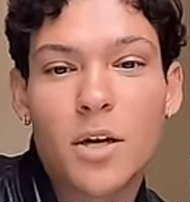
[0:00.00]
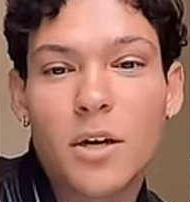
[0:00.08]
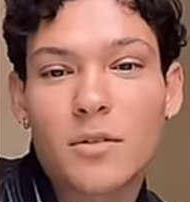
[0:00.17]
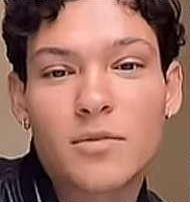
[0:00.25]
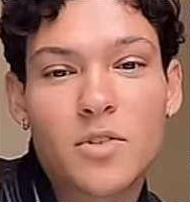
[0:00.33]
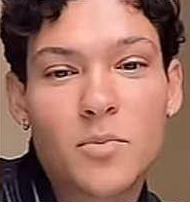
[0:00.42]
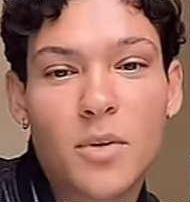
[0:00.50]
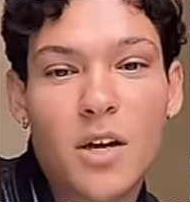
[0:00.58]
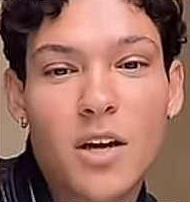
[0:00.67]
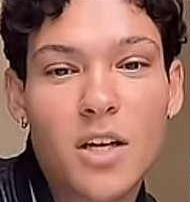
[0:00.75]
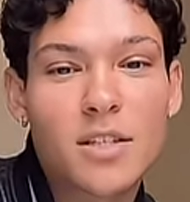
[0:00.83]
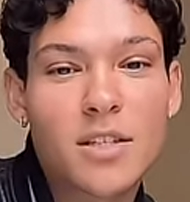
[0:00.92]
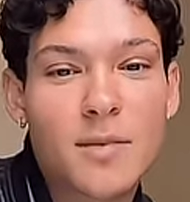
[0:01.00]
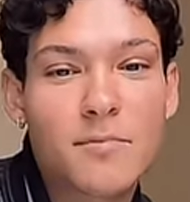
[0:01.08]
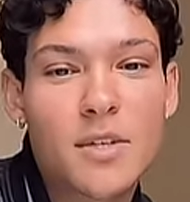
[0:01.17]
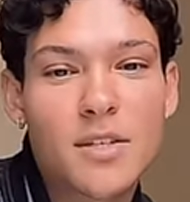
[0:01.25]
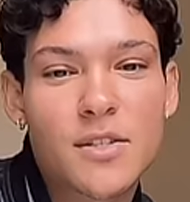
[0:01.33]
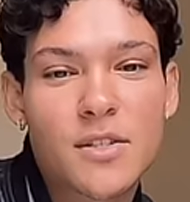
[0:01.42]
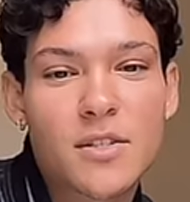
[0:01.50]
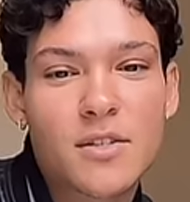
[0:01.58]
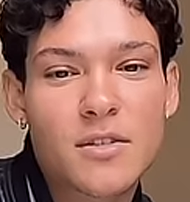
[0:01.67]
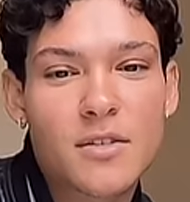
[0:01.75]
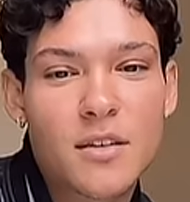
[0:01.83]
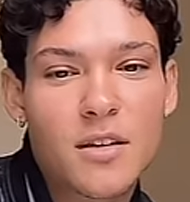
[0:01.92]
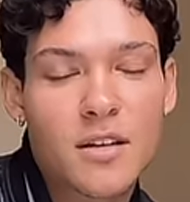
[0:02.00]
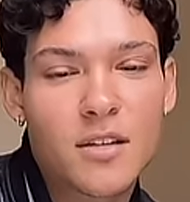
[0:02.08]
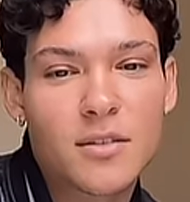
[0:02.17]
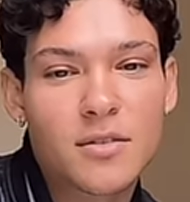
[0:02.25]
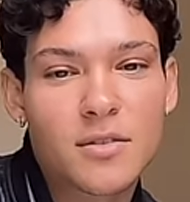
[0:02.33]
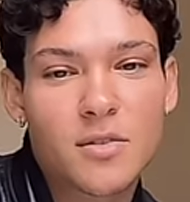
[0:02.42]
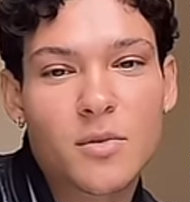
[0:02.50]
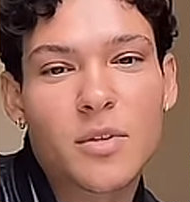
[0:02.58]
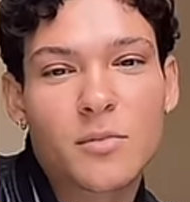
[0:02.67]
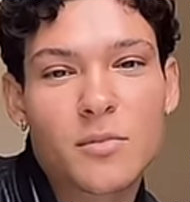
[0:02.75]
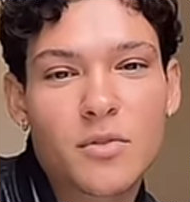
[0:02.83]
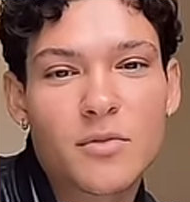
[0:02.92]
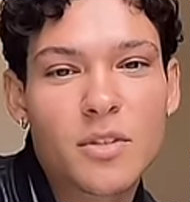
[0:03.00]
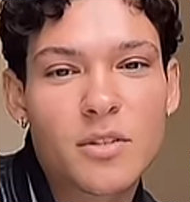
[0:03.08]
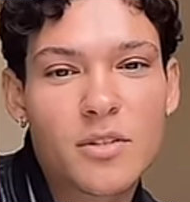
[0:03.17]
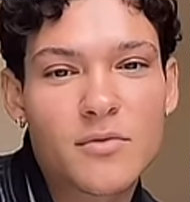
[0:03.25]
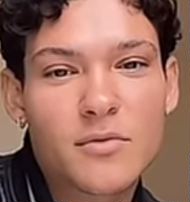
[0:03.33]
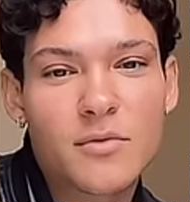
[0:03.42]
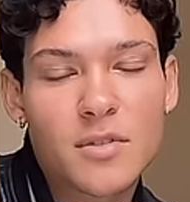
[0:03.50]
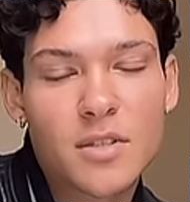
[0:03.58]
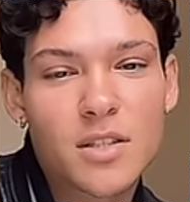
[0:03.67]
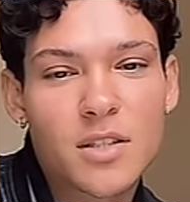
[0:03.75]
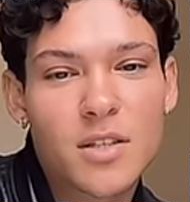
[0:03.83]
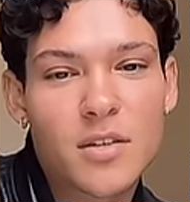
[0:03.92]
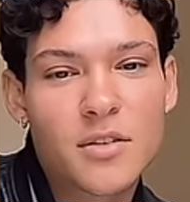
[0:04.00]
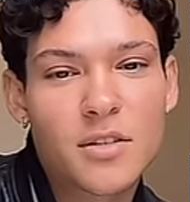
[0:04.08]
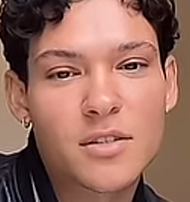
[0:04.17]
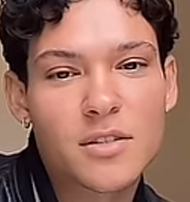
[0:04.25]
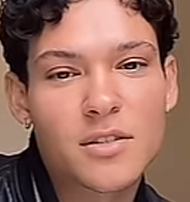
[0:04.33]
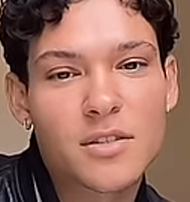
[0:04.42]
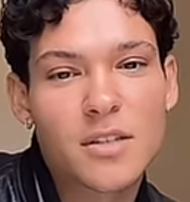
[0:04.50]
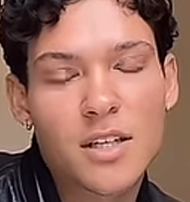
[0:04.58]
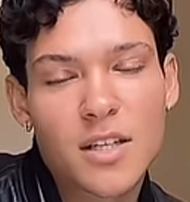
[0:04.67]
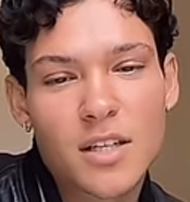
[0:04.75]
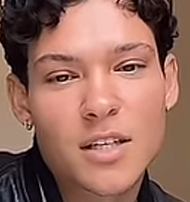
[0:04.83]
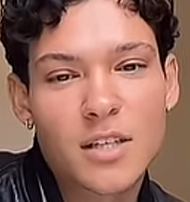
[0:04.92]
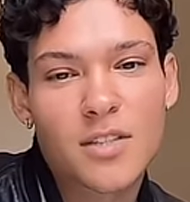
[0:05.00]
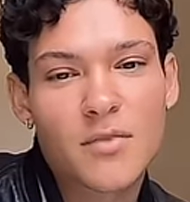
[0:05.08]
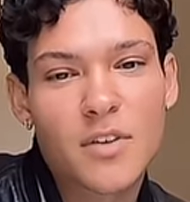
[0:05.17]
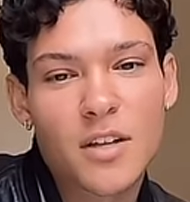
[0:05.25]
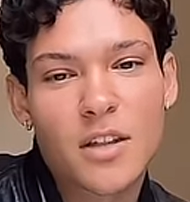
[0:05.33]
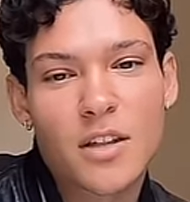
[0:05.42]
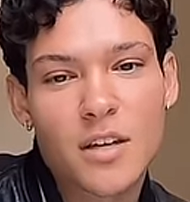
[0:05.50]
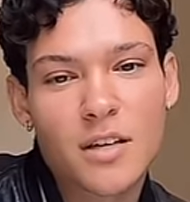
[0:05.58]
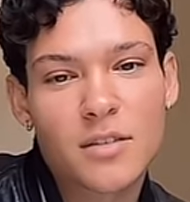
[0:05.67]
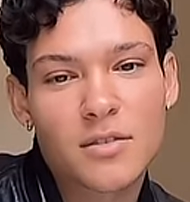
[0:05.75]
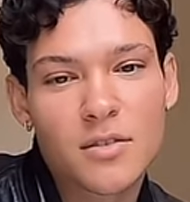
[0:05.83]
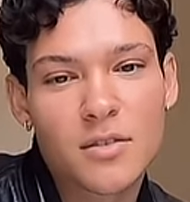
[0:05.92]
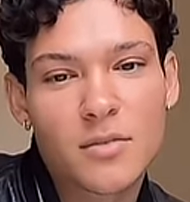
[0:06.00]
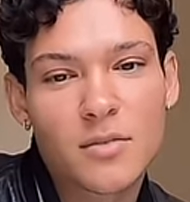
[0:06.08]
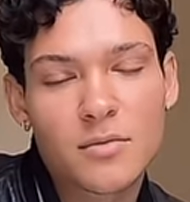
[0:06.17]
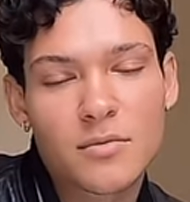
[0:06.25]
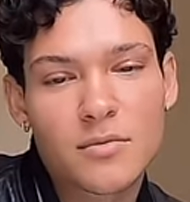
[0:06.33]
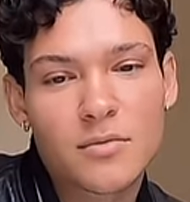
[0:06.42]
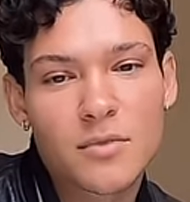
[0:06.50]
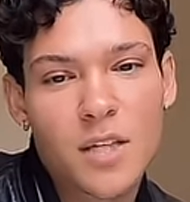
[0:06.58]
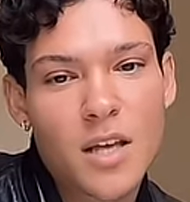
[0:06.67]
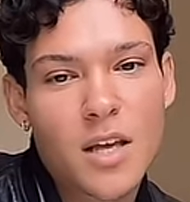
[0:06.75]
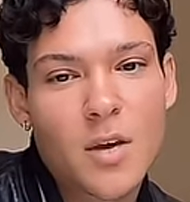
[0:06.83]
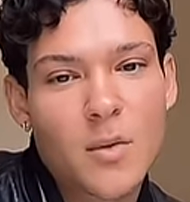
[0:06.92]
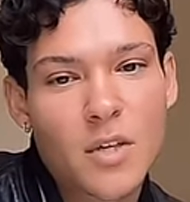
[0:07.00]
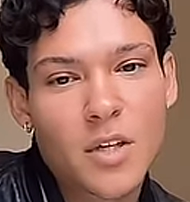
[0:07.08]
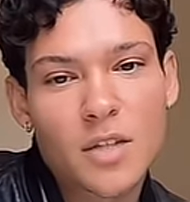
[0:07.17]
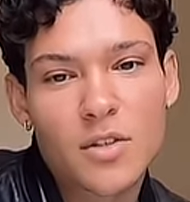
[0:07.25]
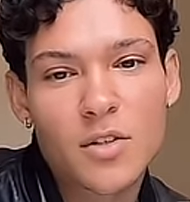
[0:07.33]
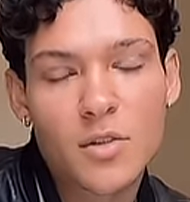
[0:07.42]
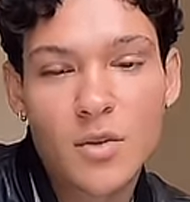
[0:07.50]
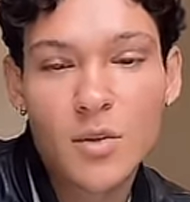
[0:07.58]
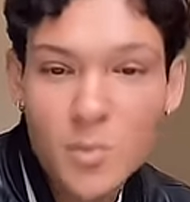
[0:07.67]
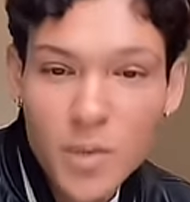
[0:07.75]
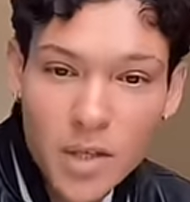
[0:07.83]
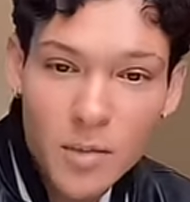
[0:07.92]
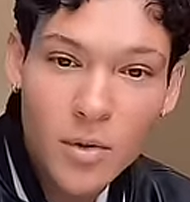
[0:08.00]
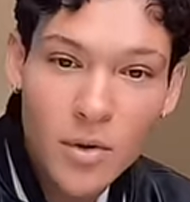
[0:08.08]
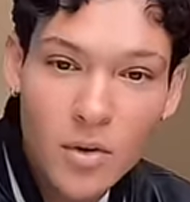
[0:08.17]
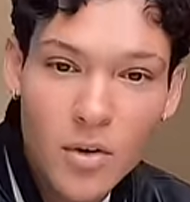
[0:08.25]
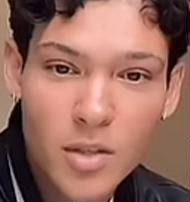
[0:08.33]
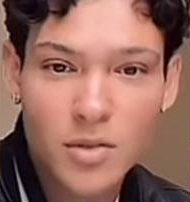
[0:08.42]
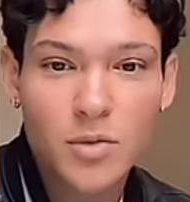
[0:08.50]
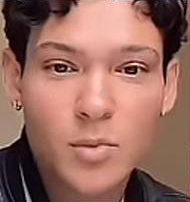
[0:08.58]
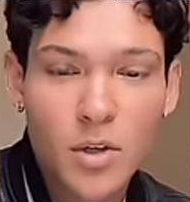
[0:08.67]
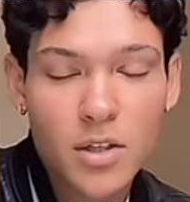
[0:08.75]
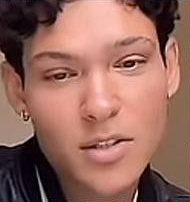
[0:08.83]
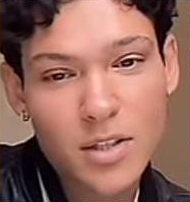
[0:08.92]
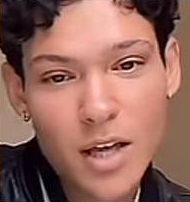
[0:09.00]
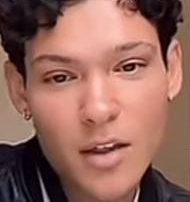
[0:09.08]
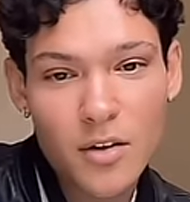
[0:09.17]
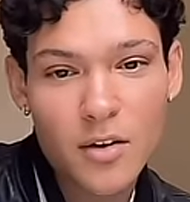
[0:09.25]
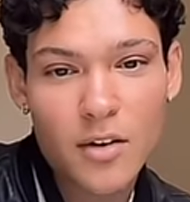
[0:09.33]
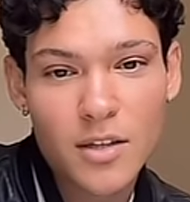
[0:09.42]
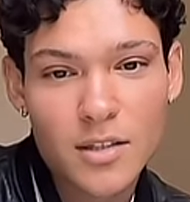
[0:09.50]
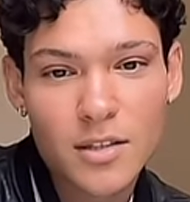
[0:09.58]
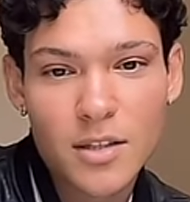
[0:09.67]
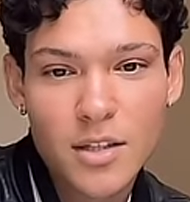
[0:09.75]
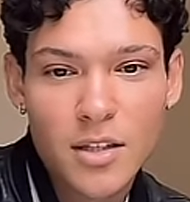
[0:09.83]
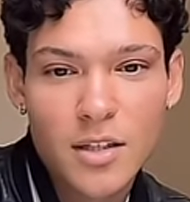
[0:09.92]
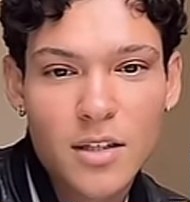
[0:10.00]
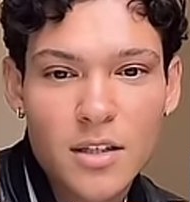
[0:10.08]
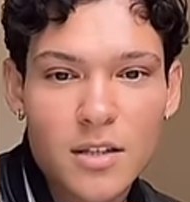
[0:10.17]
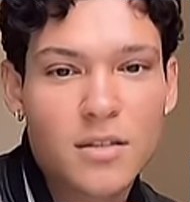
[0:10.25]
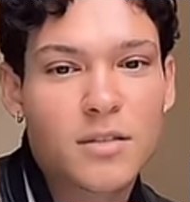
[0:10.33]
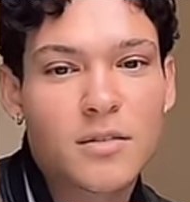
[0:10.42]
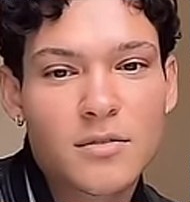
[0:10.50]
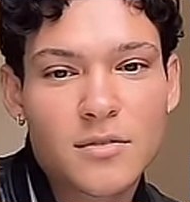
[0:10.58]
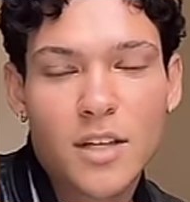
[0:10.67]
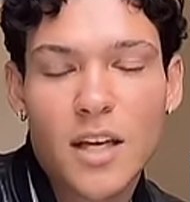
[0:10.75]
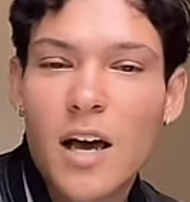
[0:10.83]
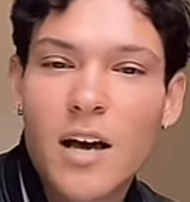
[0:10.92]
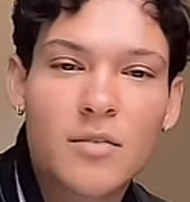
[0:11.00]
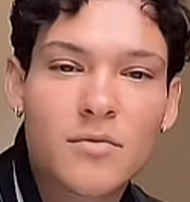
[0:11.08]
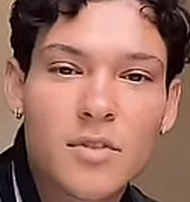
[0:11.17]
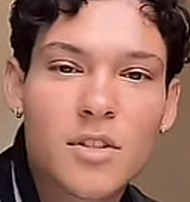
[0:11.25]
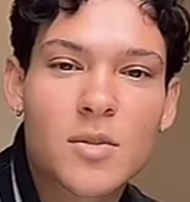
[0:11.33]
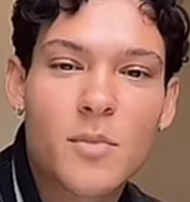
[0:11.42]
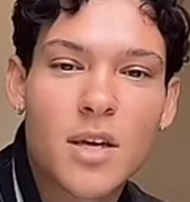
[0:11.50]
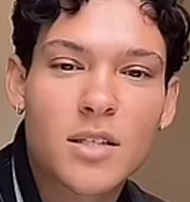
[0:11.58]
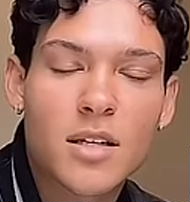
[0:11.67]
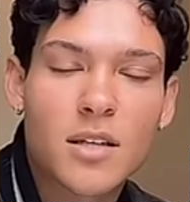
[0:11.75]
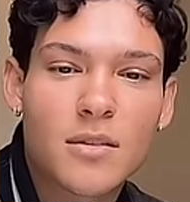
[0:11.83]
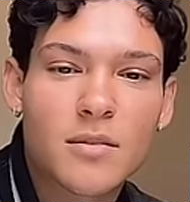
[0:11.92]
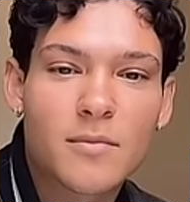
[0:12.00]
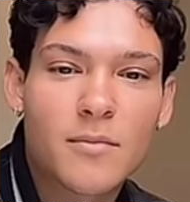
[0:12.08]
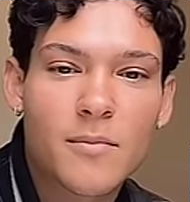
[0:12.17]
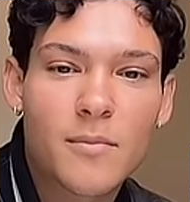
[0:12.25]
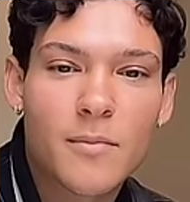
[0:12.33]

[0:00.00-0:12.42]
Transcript: But to be honest, I miss doing movies and series. It's a fun thing to do. When you get to know new people and you work together, and yeah, it's amazing.